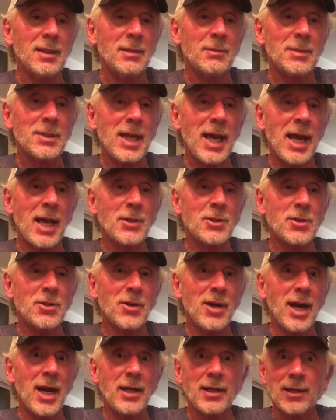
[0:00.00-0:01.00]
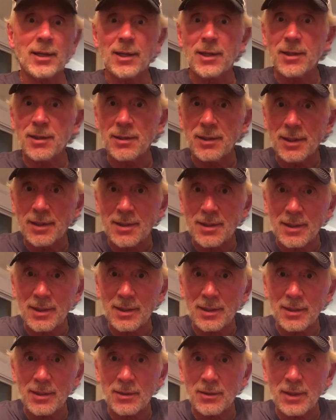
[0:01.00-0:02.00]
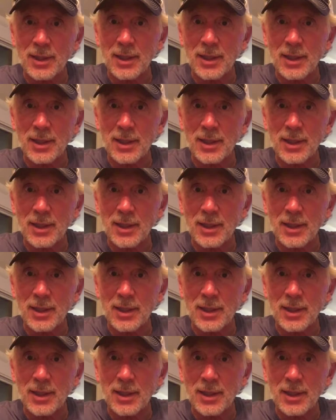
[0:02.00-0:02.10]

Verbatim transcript: Besides trying to learn the song